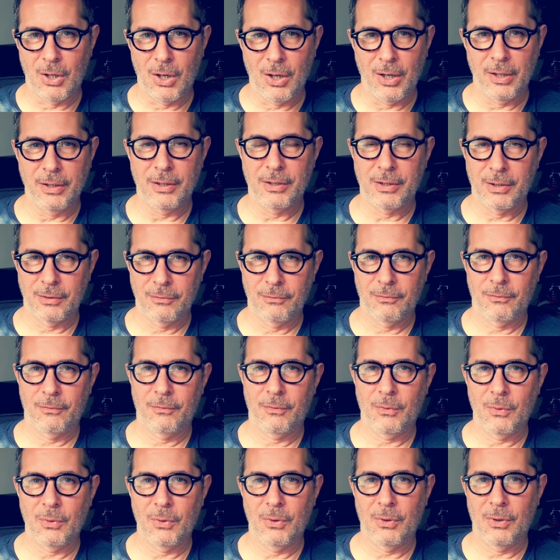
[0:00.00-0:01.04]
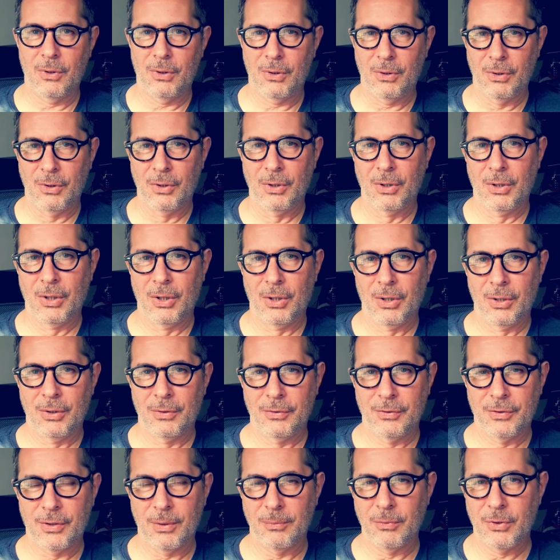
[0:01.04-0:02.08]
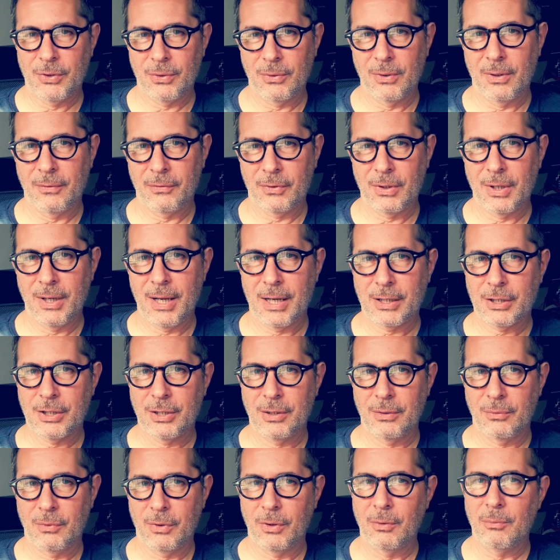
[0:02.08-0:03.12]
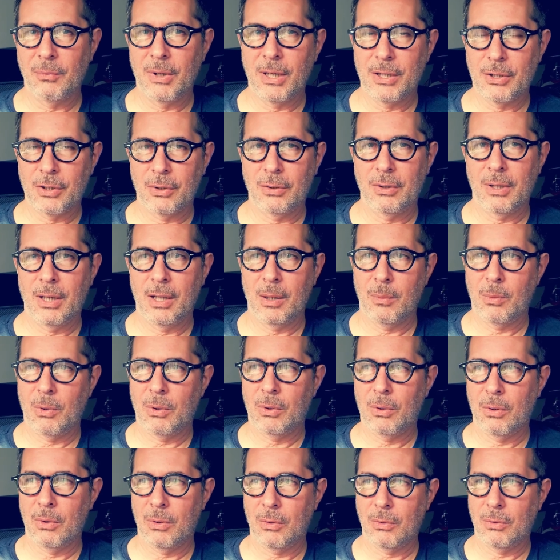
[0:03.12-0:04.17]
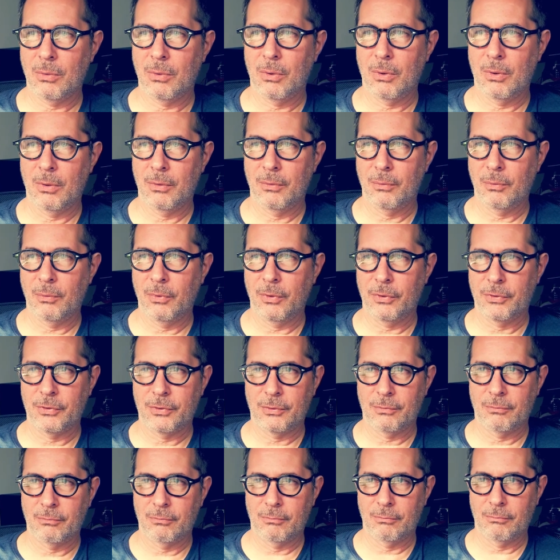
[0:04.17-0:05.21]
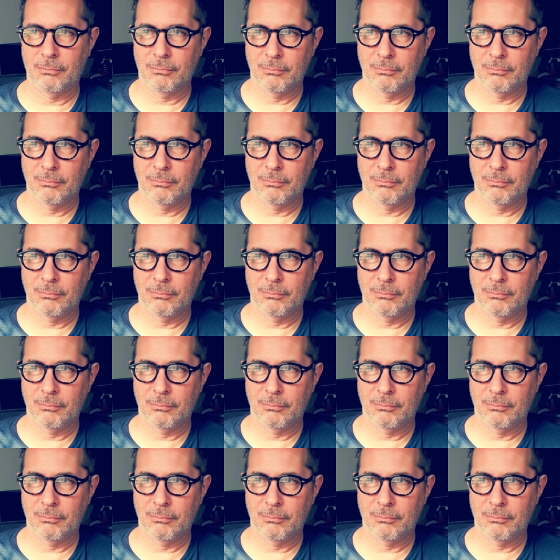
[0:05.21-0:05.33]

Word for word: hunt for some sort of connection with a major label or with